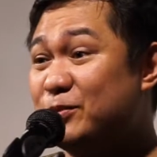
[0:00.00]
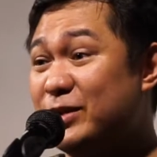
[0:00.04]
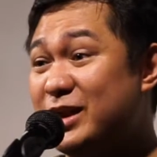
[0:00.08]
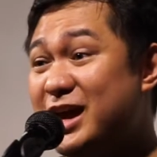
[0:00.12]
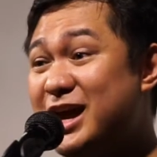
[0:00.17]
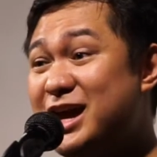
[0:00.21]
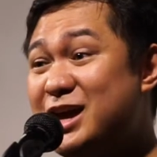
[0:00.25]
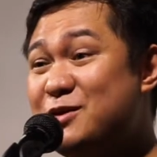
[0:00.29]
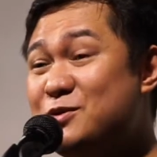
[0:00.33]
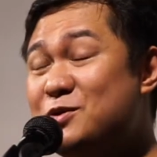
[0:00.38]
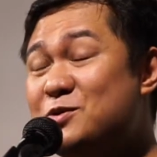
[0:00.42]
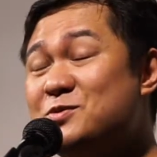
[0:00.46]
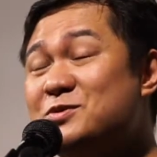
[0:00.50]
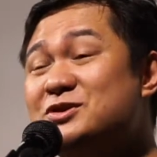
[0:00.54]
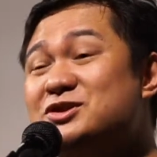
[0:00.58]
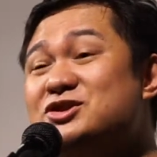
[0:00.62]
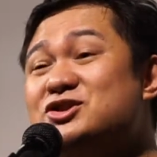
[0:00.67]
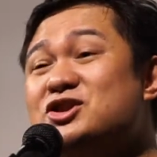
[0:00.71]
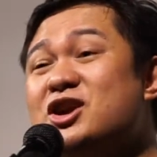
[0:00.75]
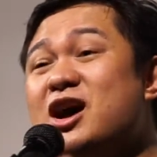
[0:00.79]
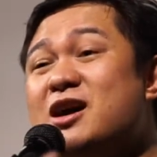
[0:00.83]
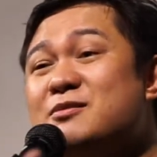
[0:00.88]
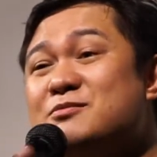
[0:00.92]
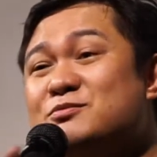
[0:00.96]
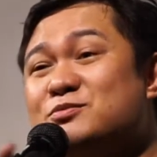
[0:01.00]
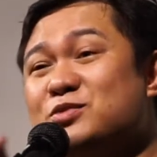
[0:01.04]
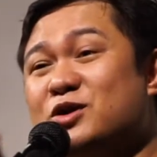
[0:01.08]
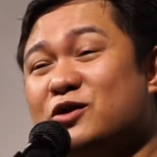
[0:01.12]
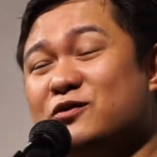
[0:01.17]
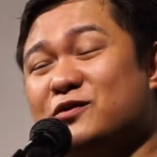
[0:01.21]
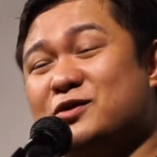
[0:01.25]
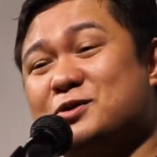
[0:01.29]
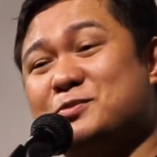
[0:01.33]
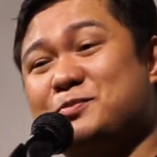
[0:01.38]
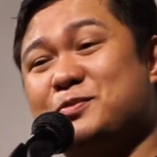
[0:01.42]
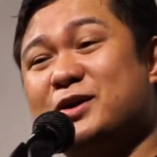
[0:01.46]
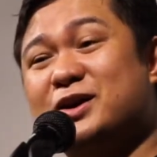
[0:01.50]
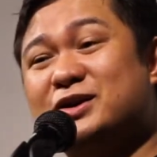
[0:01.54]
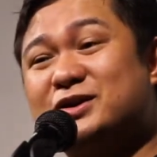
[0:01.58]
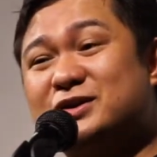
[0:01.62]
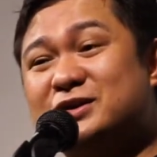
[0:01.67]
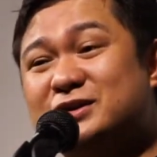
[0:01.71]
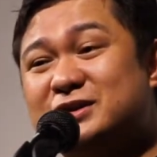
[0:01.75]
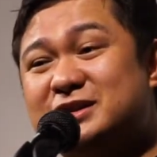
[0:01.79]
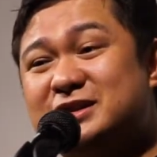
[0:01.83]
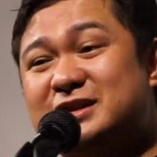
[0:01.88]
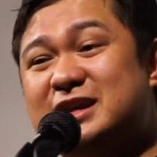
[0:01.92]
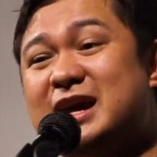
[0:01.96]
play. We would jump over
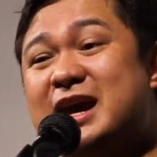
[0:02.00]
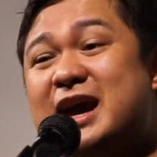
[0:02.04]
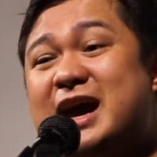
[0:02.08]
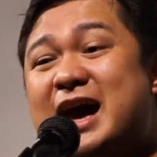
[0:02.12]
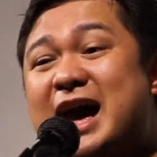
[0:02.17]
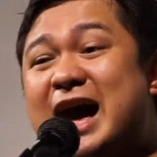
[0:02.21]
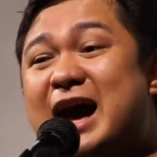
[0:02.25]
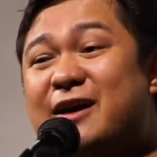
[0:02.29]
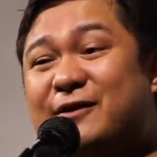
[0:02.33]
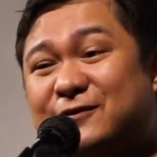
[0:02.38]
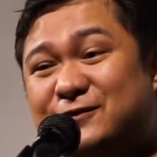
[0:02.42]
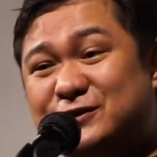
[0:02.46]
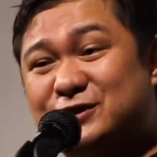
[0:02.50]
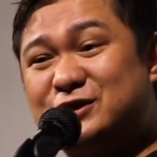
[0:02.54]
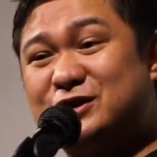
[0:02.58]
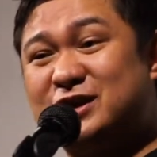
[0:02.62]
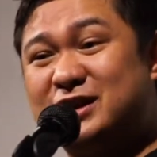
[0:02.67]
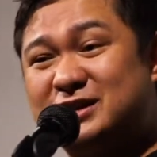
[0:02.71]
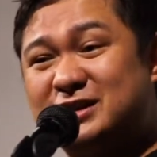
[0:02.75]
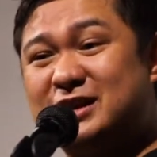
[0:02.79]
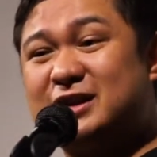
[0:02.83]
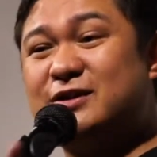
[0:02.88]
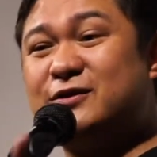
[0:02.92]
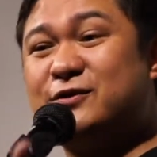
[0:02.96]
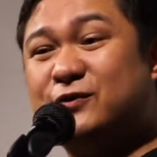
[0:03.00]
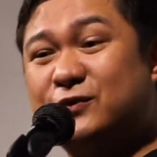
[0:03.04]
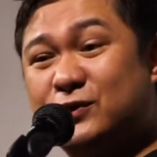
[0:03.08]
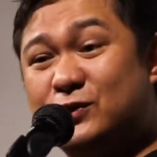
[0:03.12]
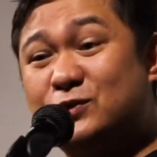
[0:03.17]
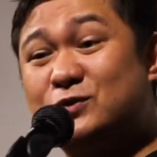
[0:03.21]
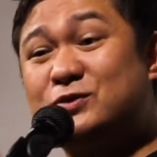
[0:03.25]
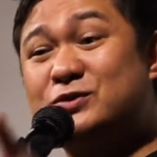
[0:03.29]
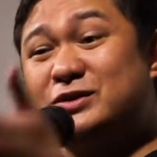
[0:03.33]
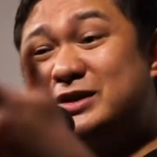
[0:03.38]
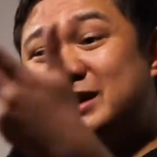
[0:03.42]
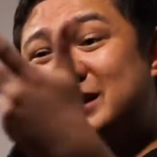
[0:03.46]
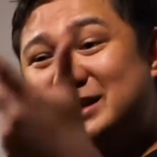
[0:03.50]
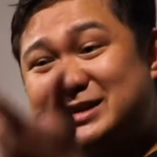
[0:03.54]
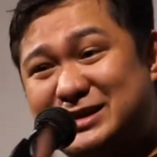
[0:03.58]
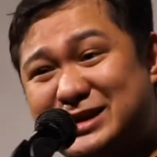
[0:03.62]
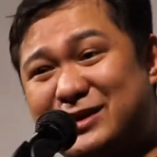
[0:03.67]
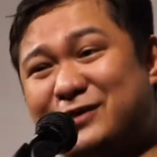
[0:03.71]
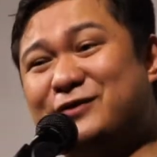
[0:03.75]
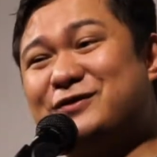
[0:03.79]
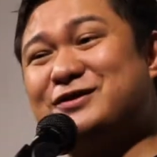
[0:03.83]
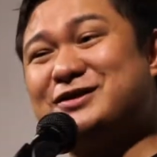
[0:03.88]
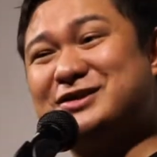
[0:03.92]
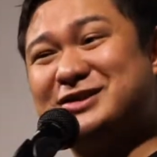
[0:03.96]
puddles after a typhoon, as
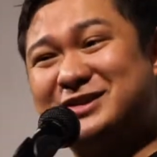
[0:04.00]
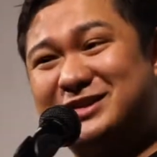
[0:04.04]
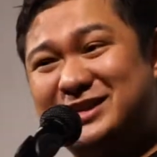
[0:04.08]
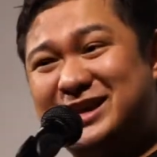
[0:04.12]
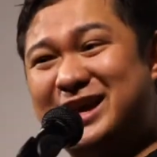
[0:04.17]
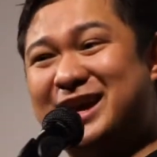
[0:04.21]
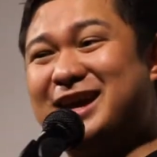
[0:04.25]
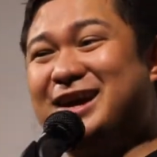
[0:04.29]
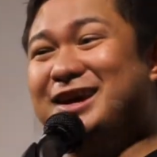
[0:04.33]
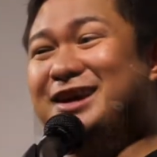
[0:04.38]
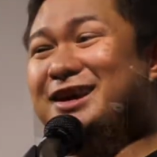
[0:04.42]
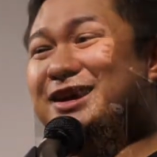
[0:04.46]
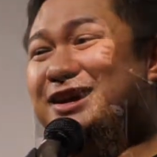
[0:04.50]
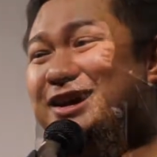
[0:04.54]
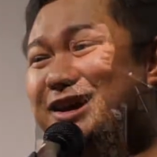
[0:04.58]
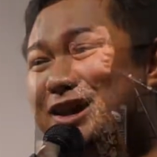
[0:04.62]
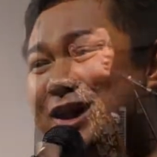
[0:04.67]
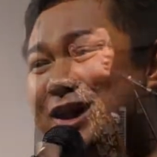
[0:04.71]
if to say,